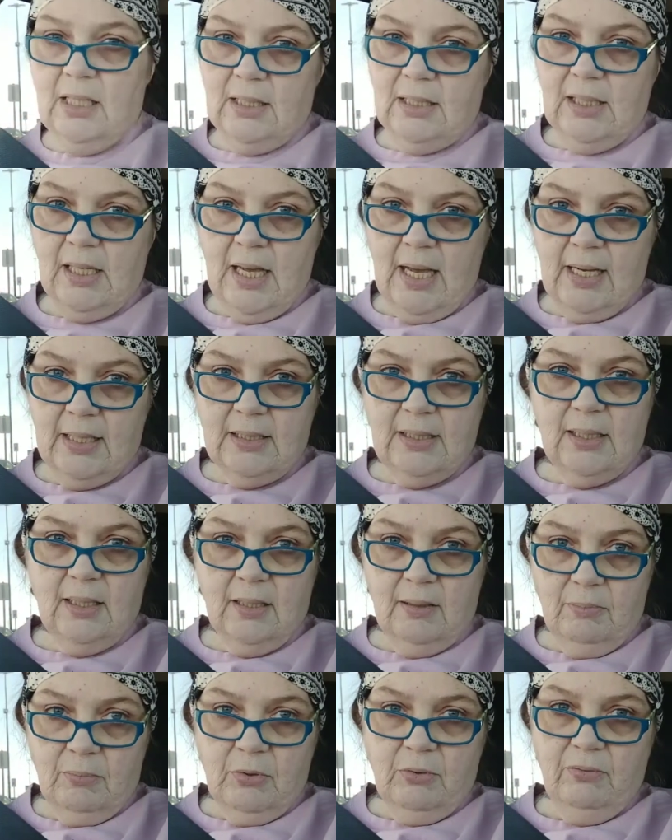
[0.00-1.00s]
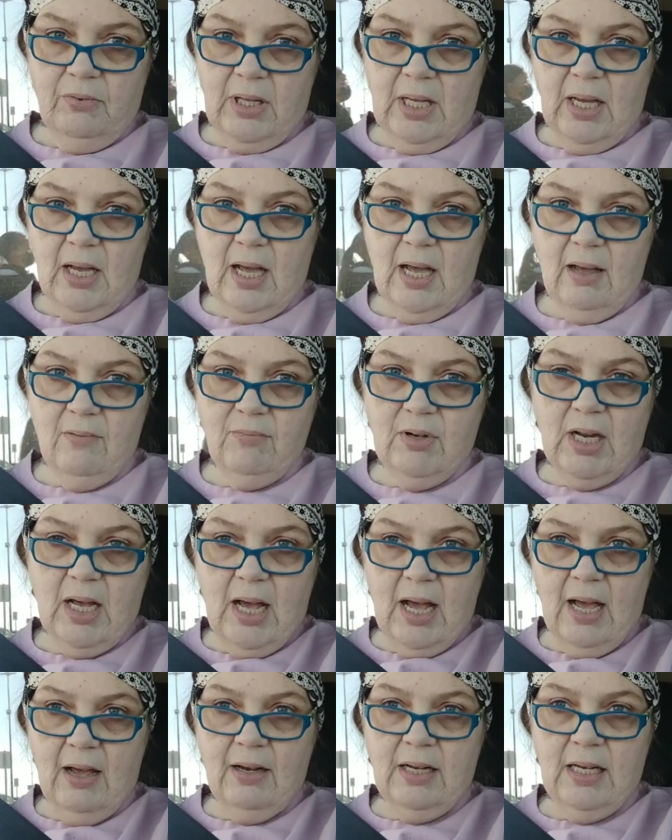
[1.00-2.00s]
it's an excellent movie.
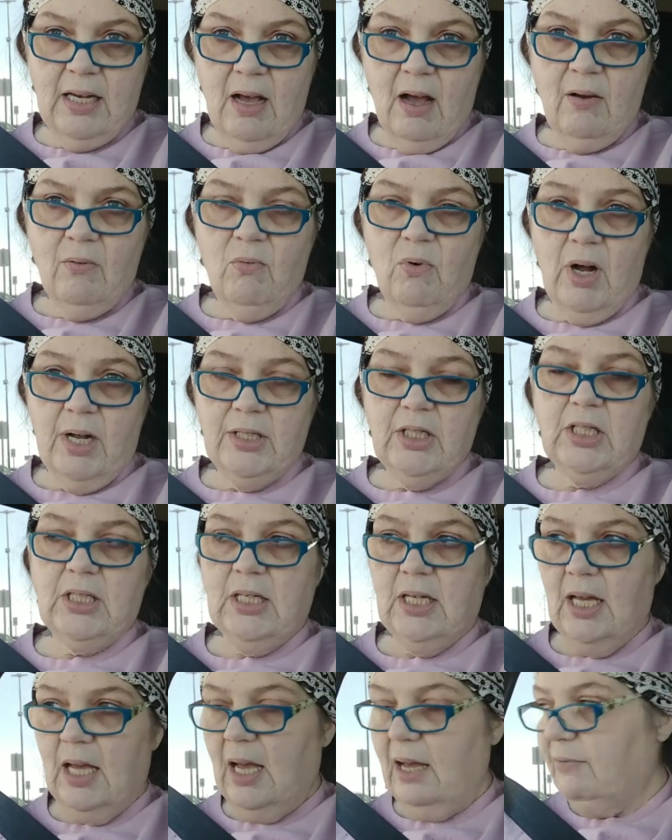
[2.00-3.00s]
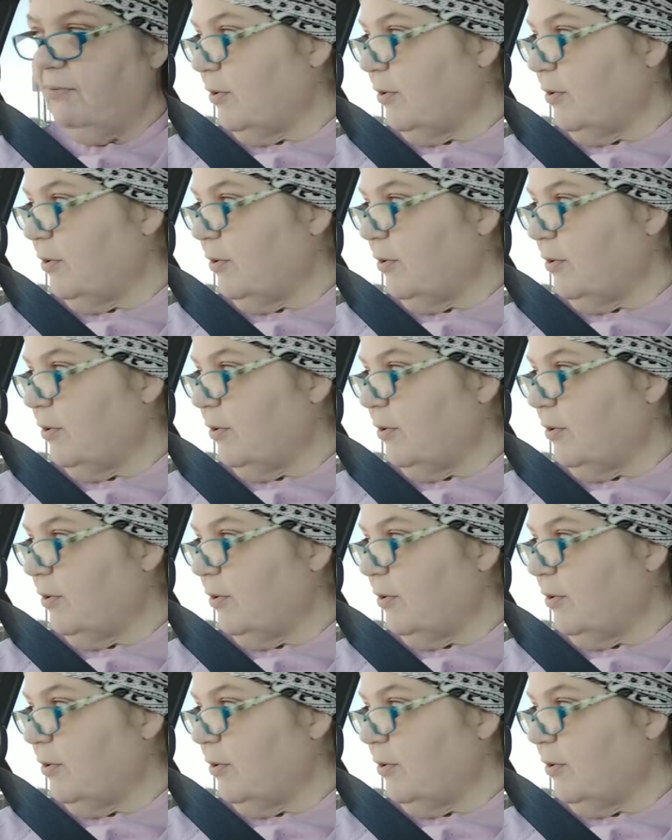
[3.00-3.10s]
I'd not watched it. I